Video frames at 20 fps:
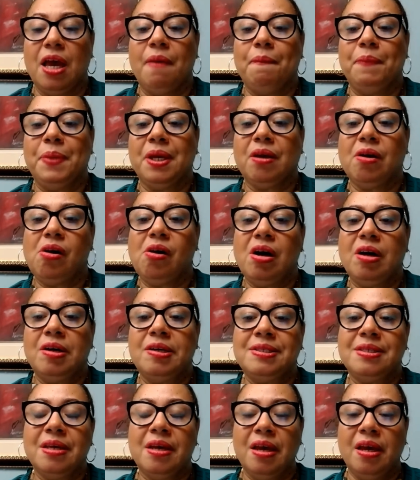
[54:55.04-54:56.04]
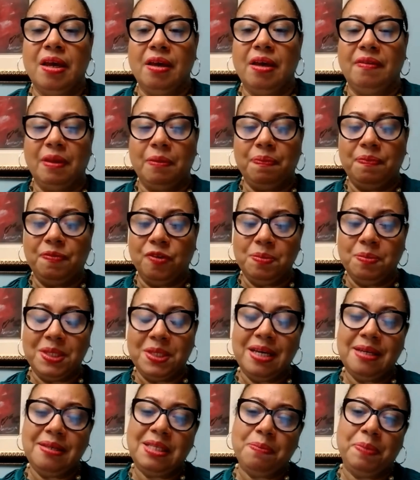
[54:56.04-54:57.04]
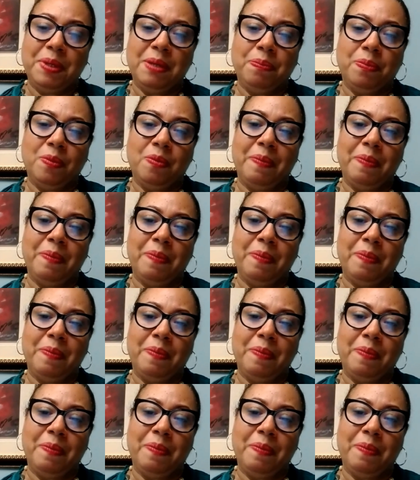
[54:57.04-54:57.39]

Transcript: because sometimes the people